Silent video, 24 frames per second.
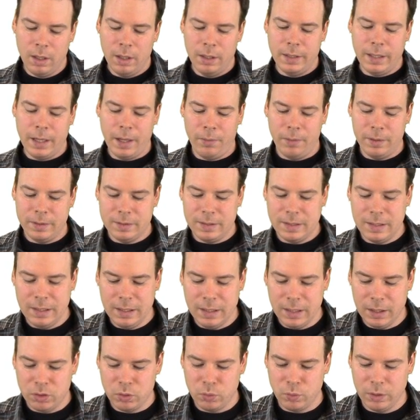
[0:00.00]
Now, as t
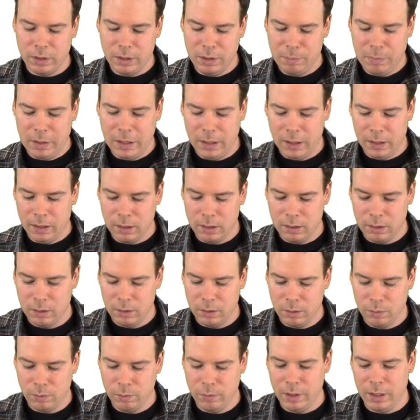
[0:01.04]
gets really big,
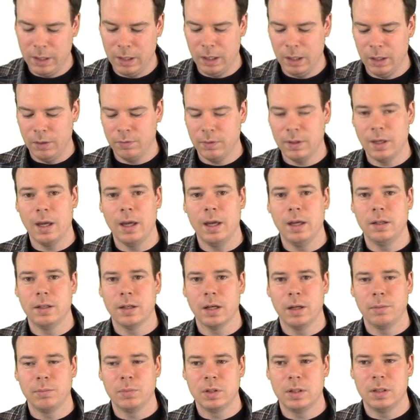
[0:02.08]
we have k
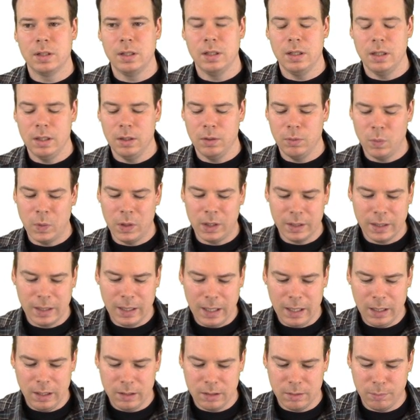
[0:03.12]
times t. Well,
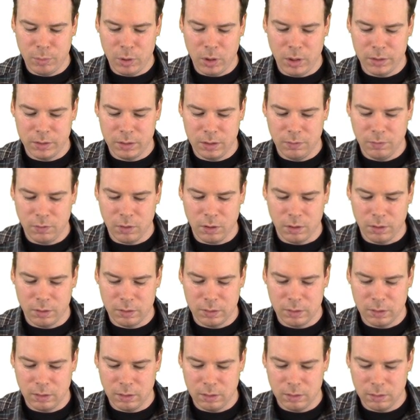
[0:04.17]
k is a positive
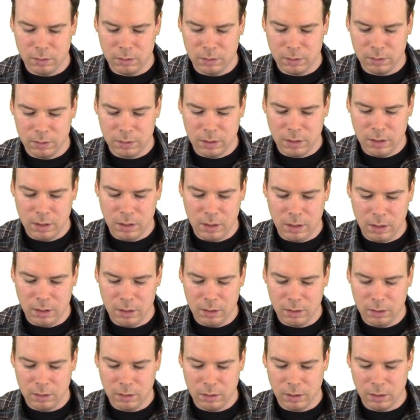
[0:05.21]
constant, so that's a key
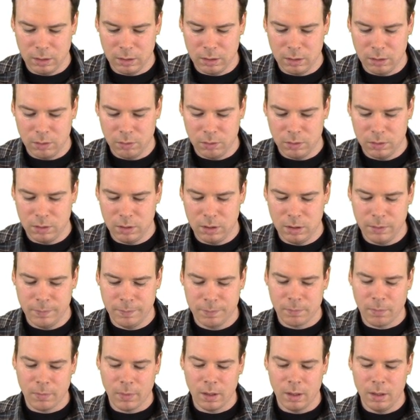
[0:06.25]
thing to notice here.
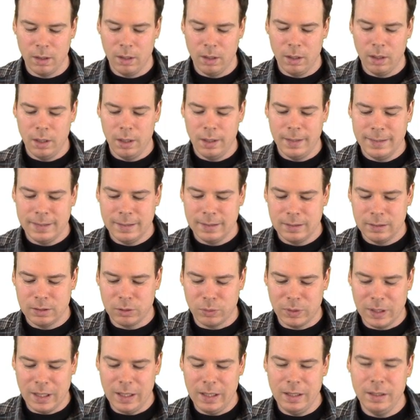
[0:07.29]
So
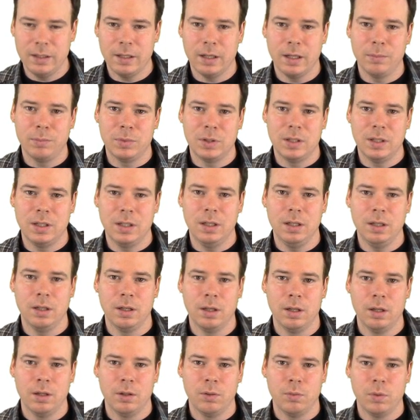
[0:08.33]
k times t
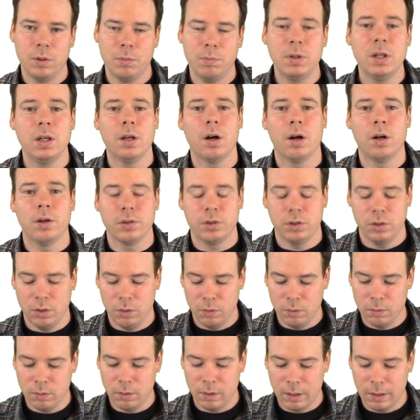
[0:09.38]
would be
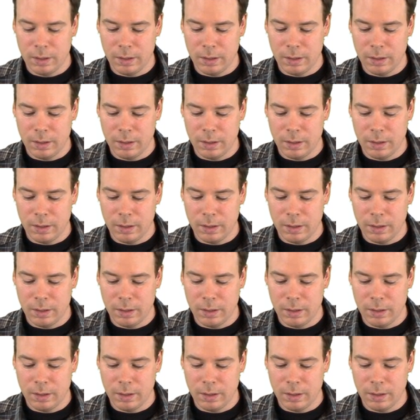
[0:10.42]
also